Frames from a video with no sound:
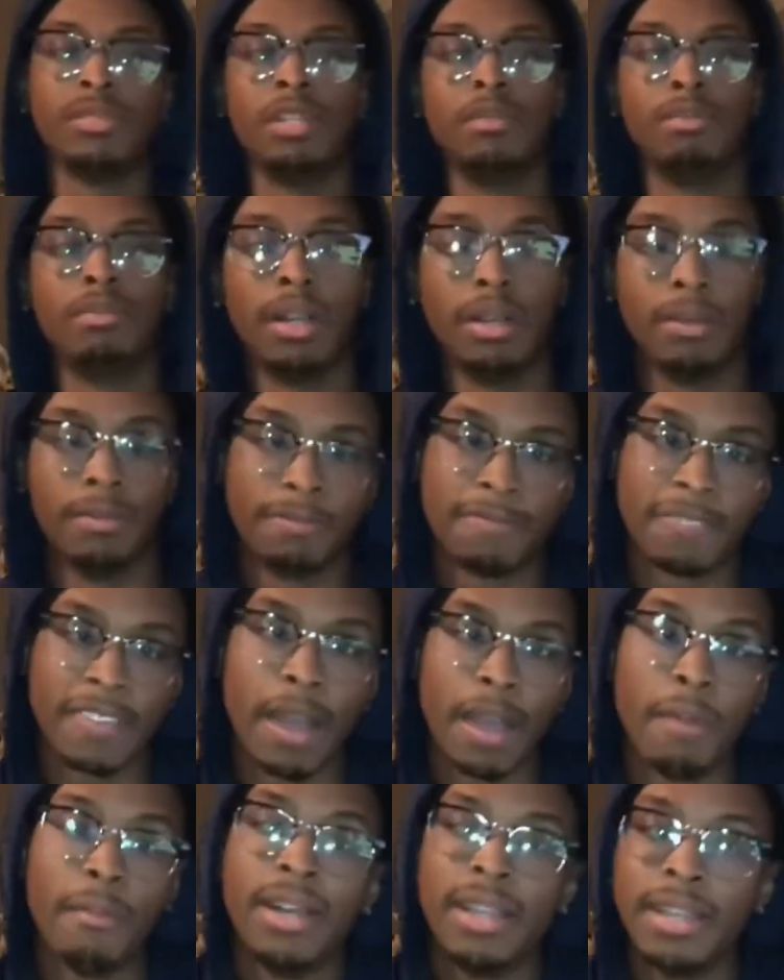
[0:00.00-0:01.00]
But
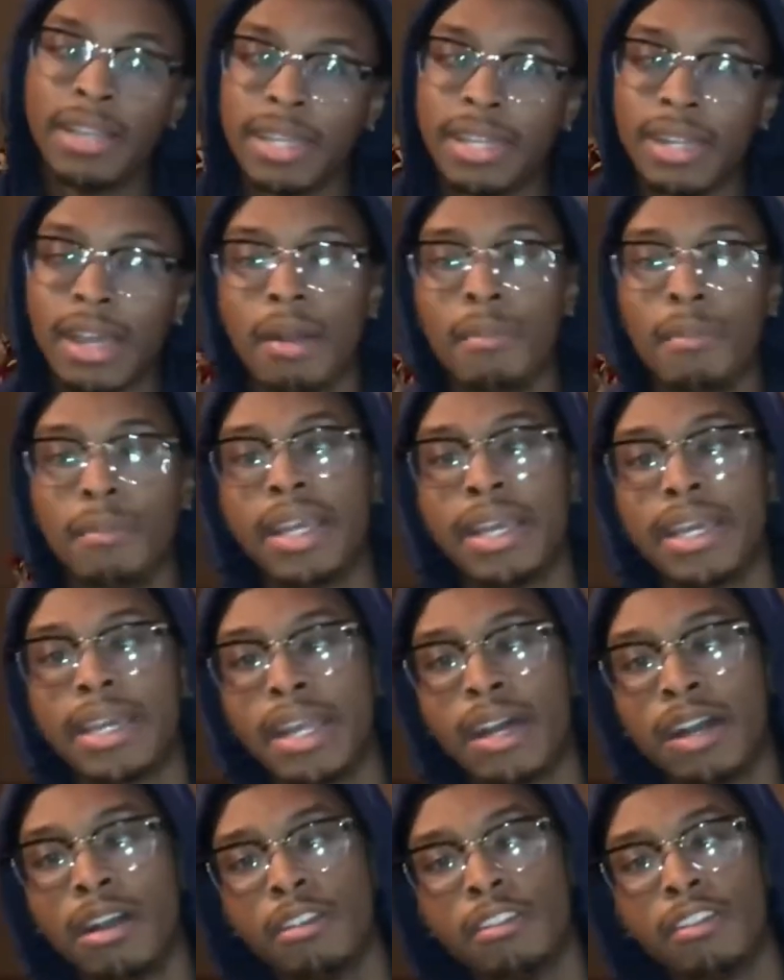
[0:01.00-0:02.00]
I'ma head
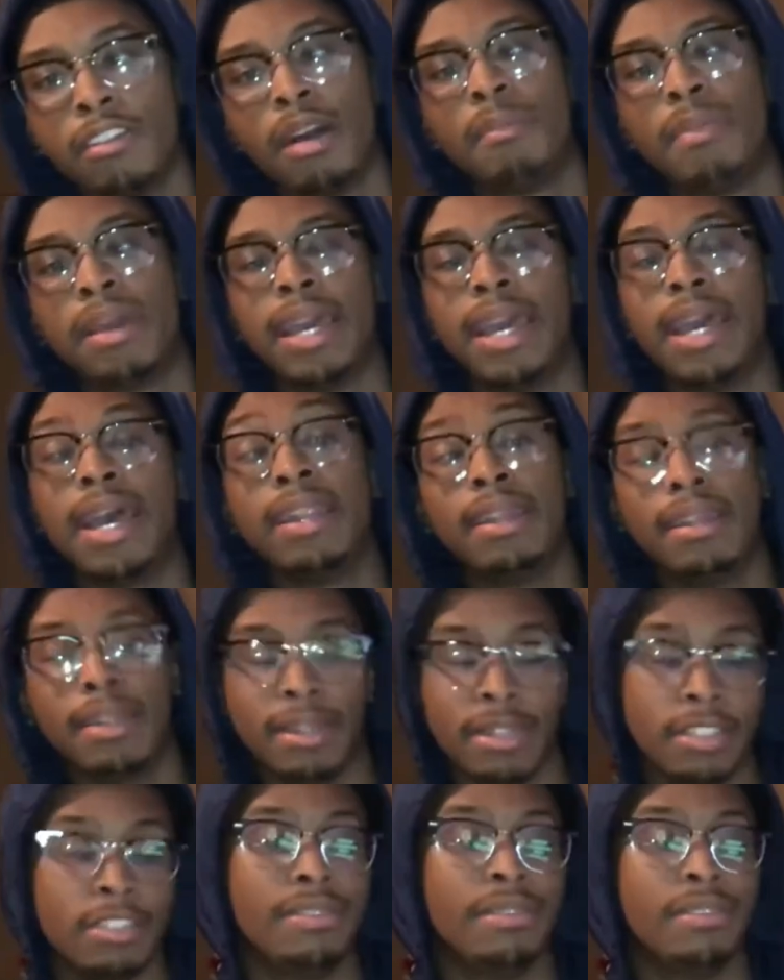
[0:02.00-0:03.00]
out. I'ma edit
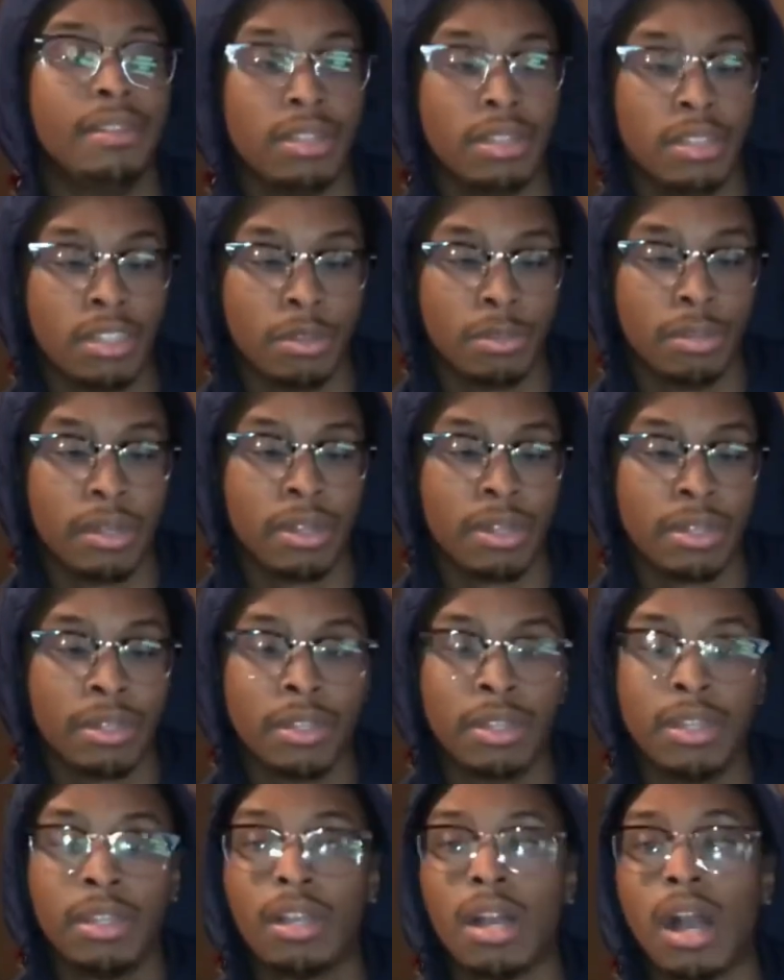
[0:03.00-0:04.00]
this video, bro.
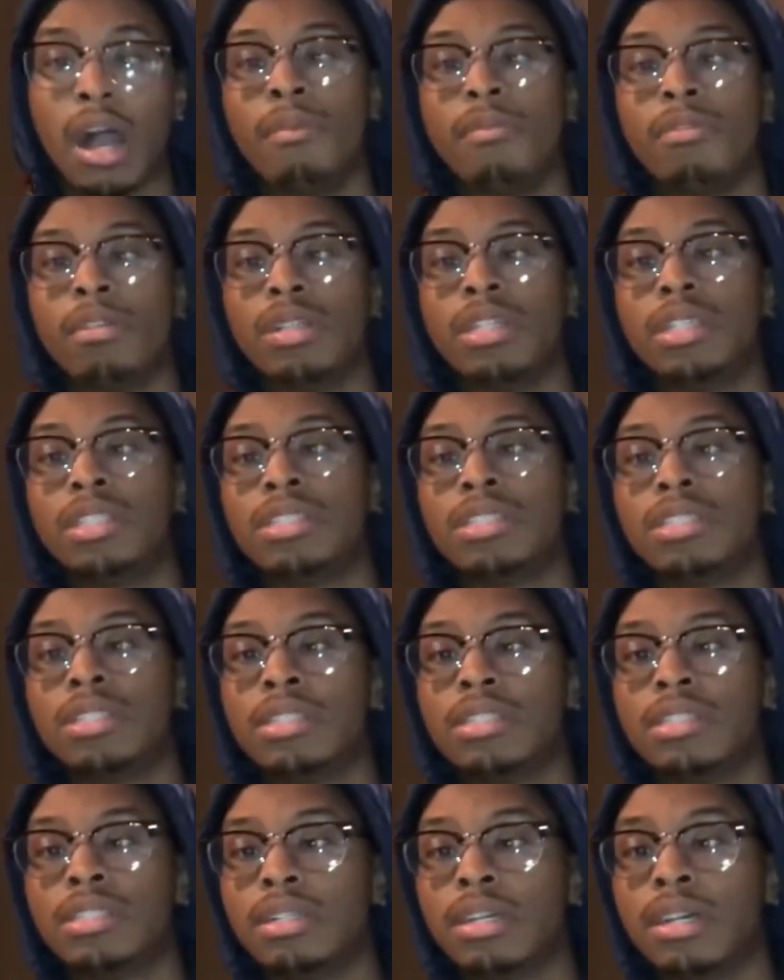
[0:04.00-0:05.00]
I'ma release
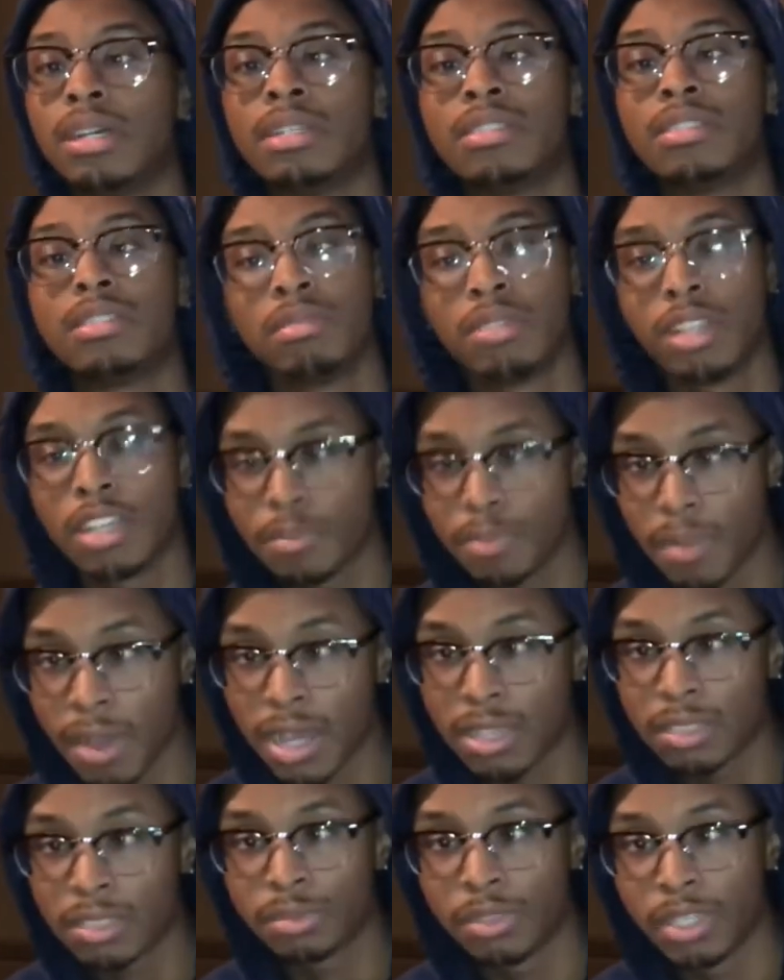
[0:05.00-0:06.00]
it as soon as
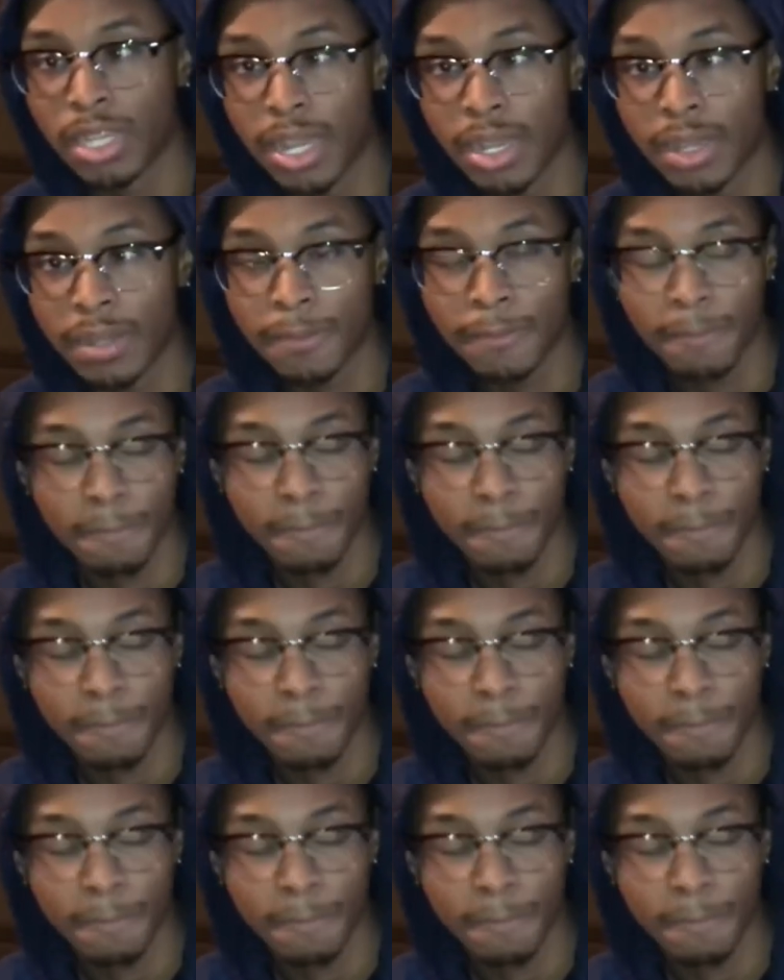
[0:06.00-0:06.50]
possible, alright?